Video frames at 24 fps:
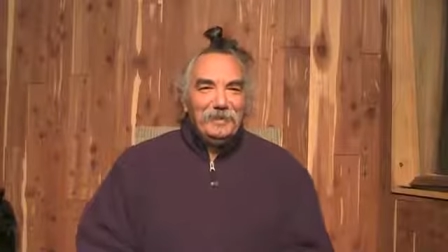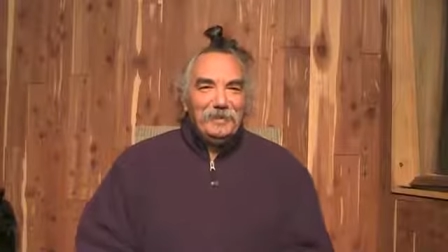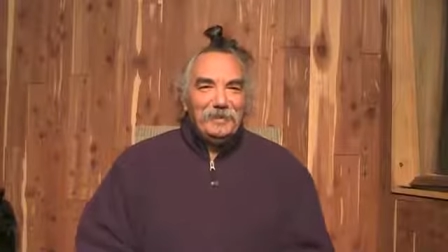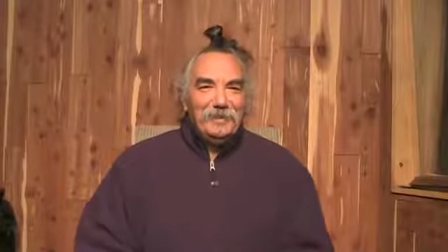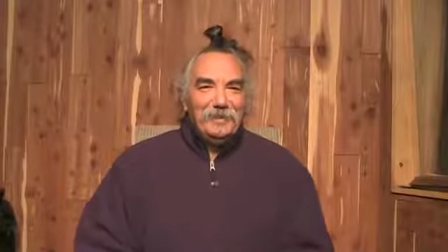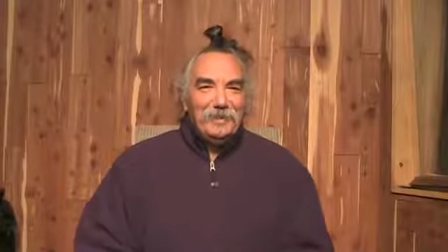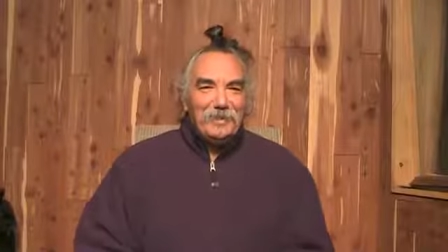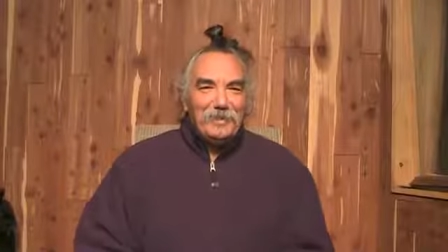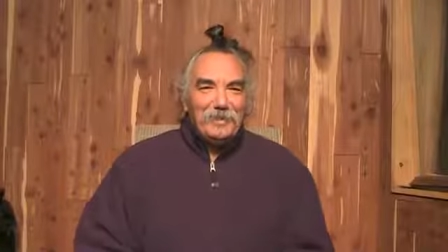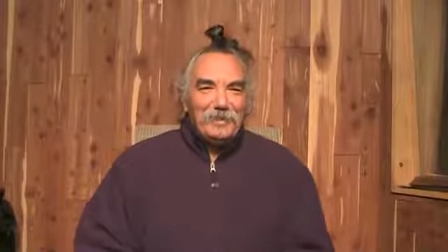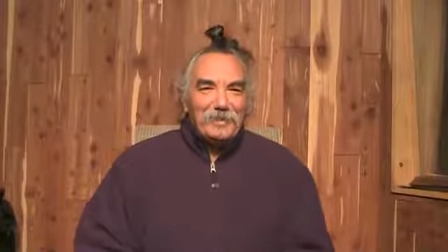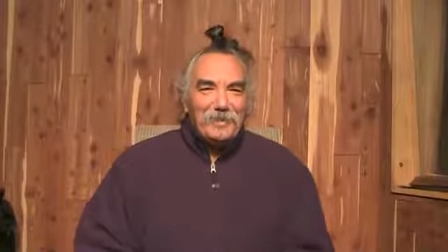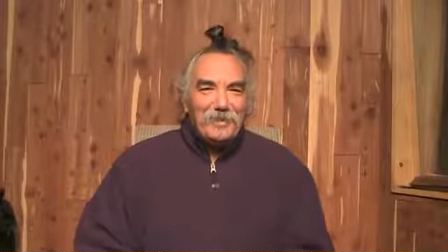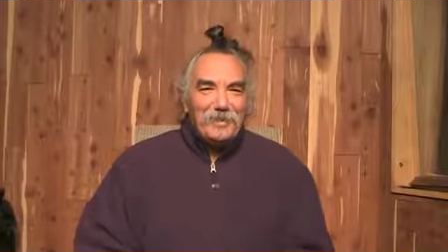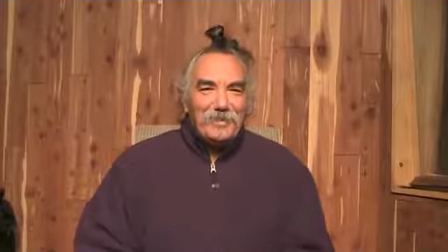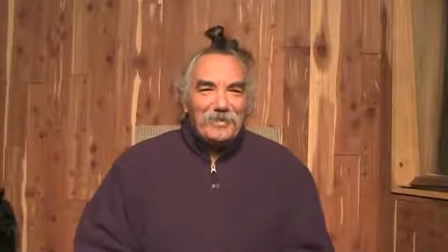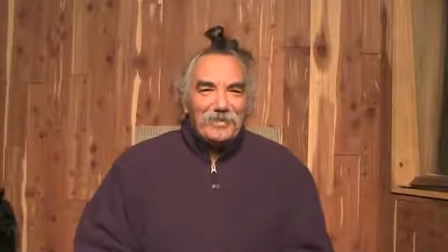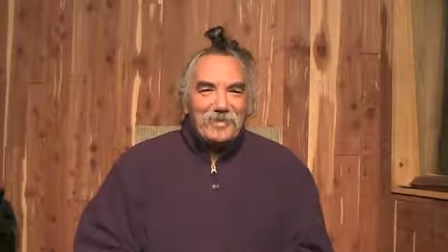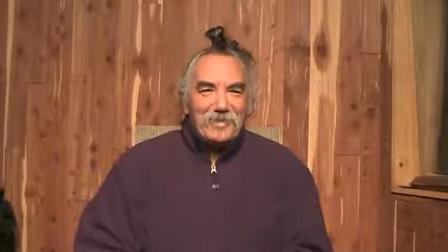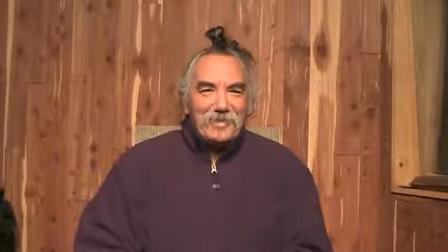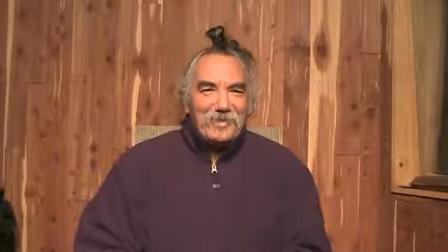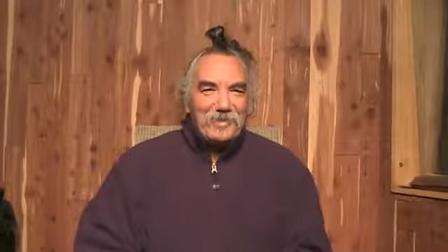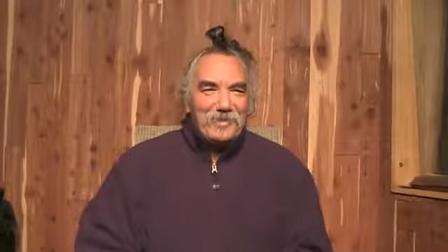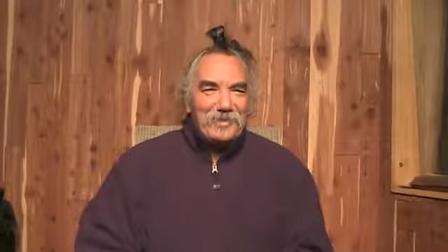Your
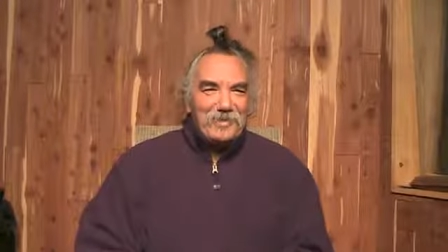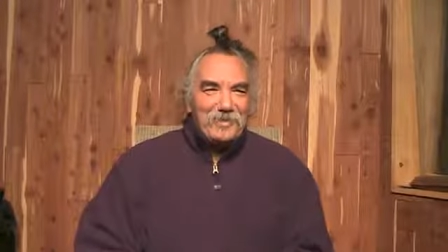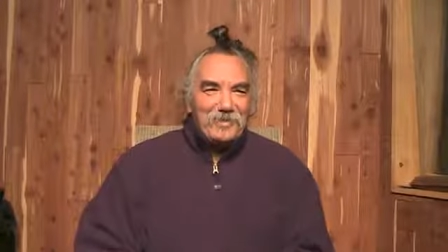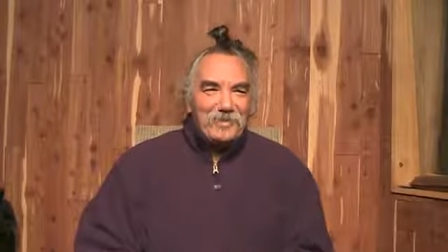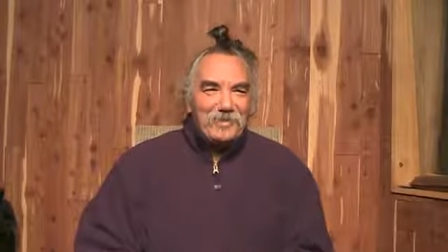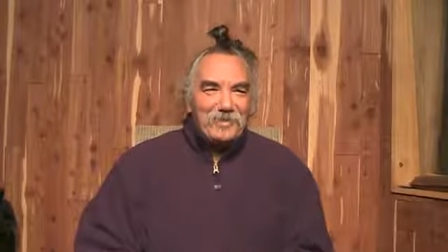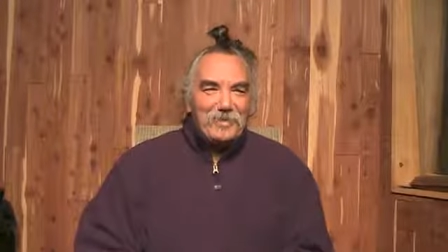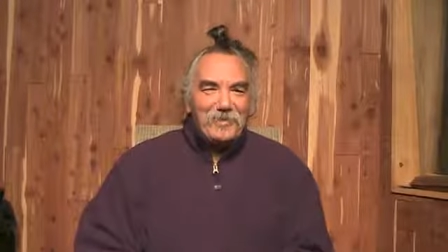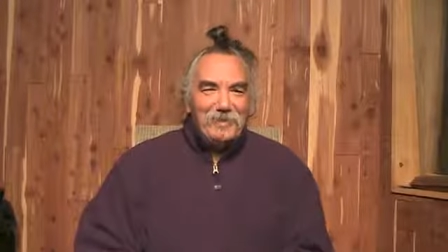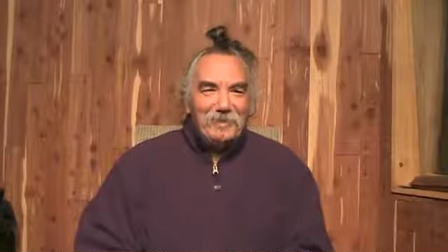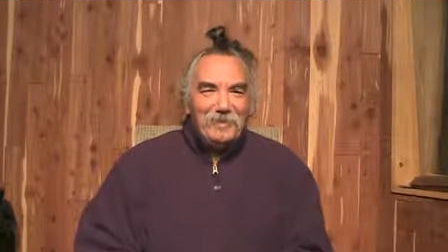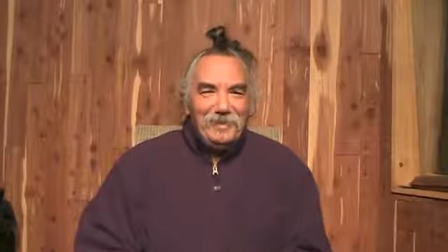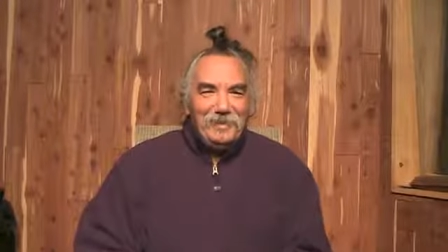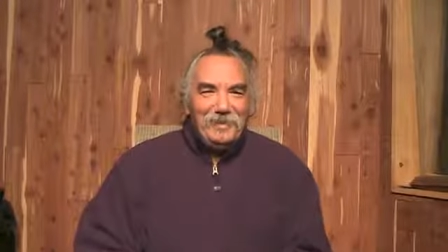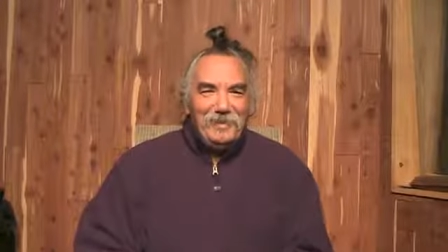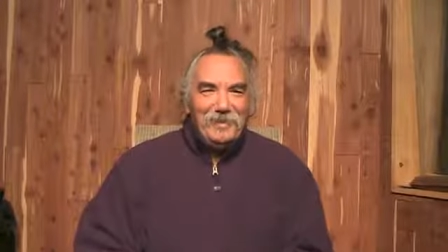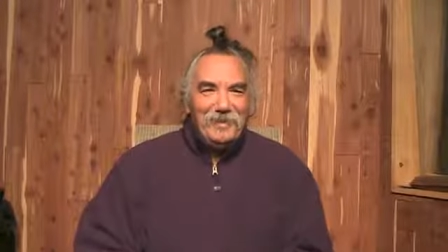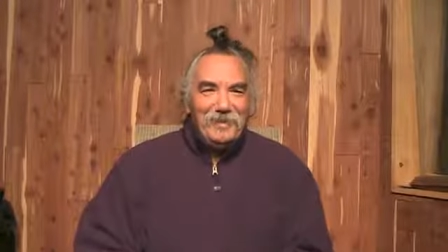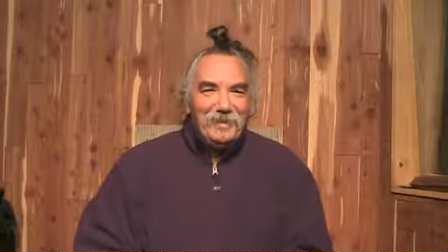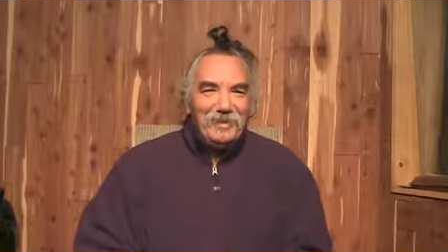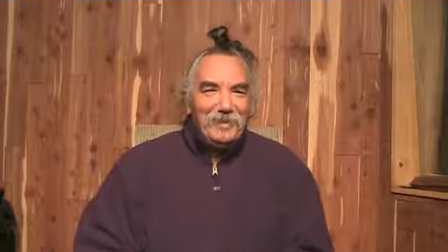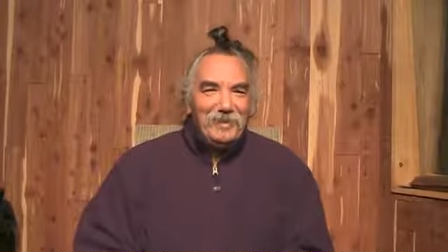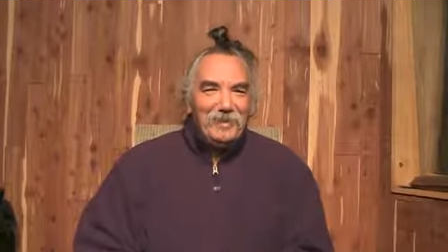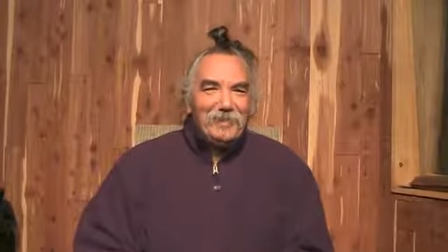resistance to be
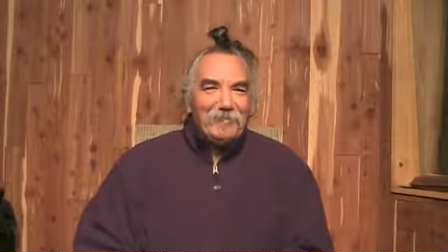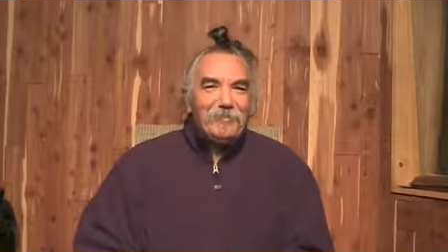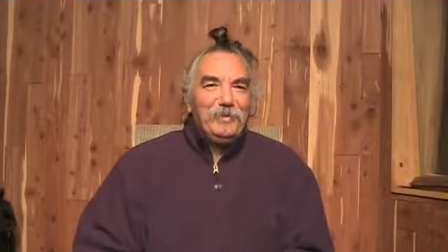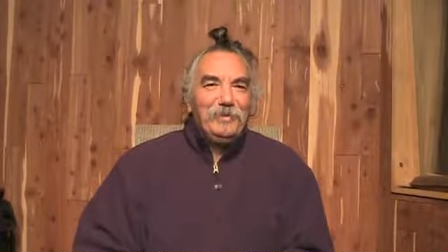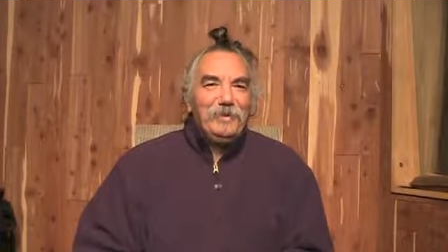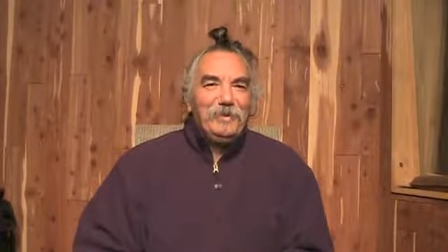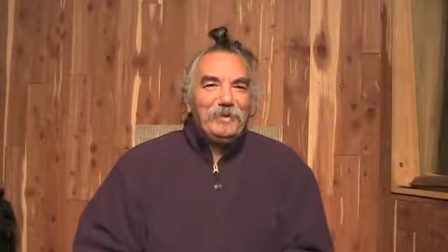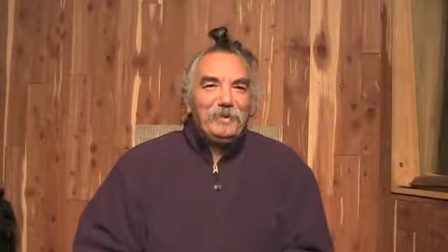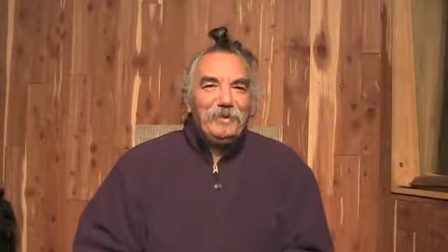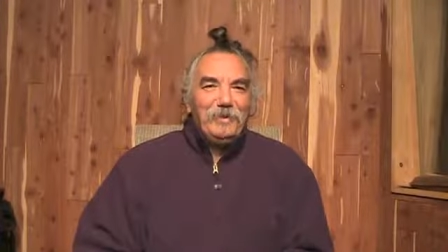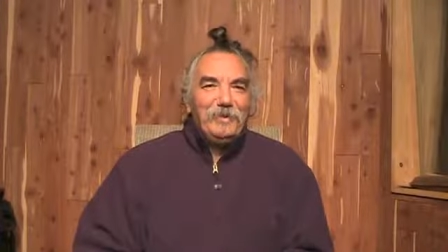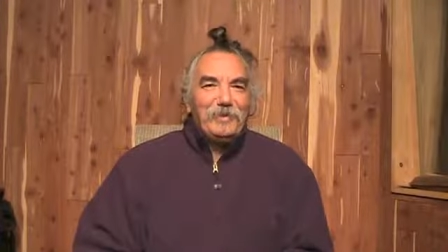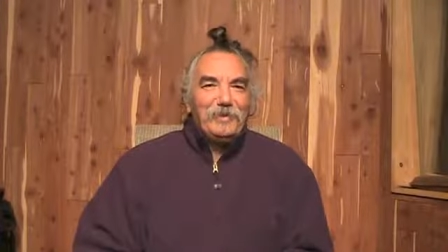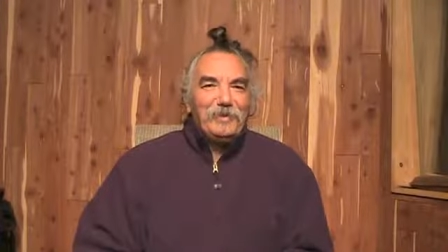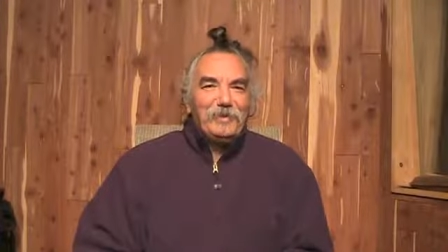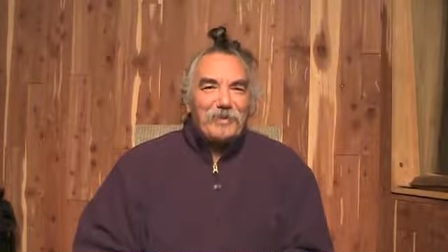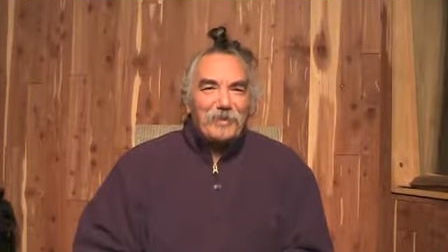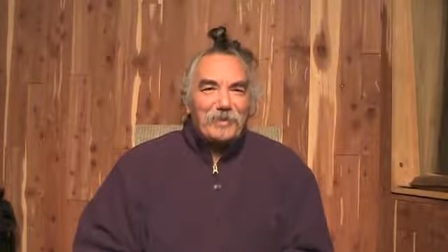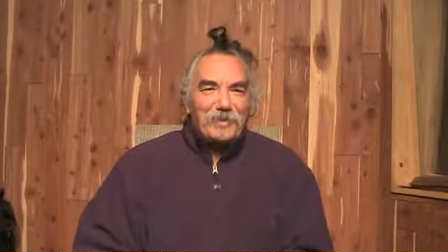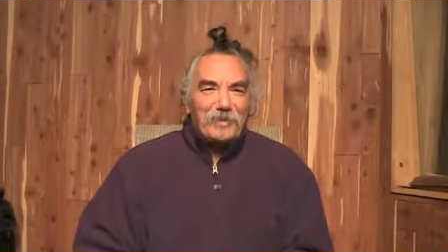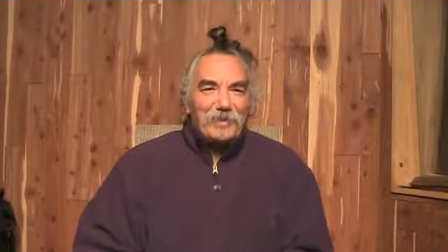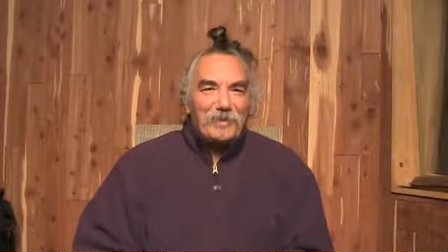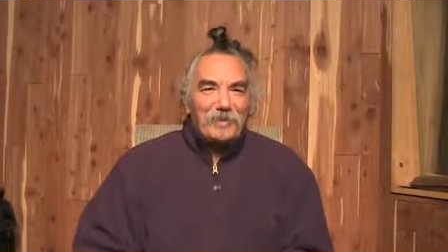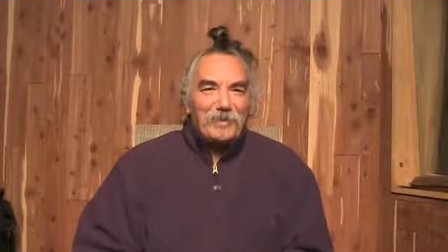beyond
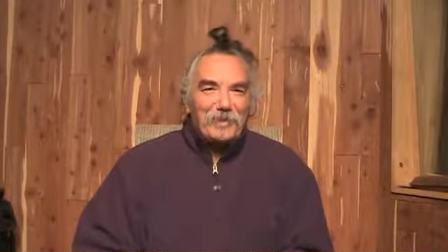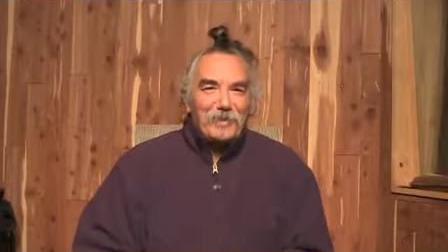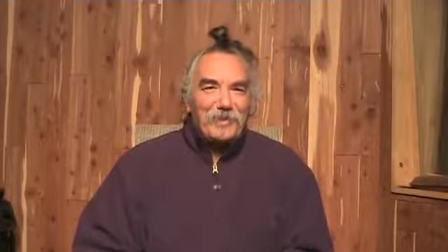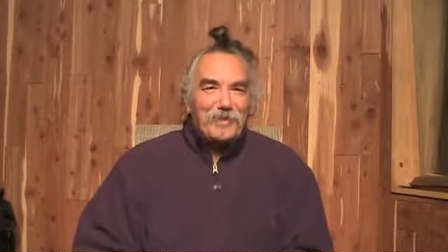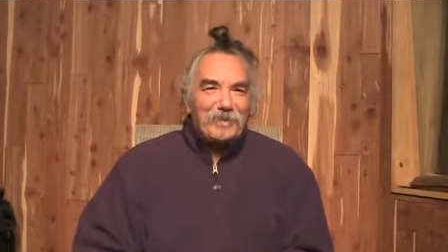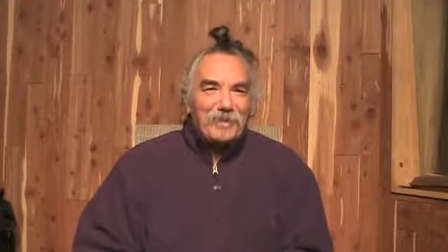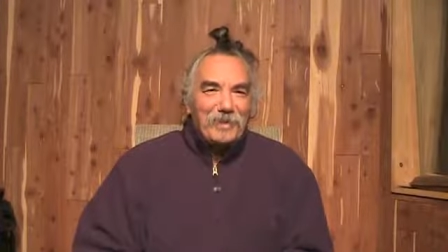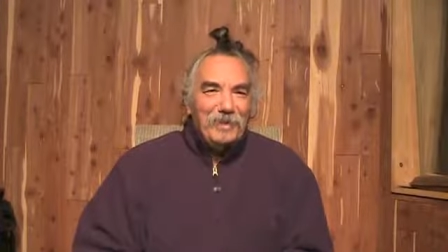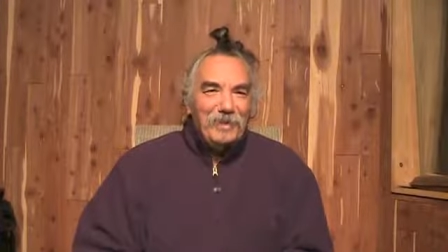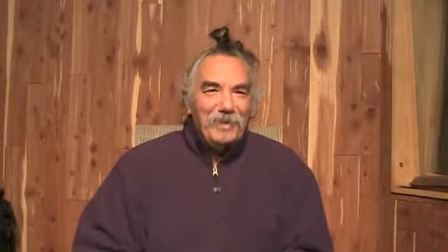yourself is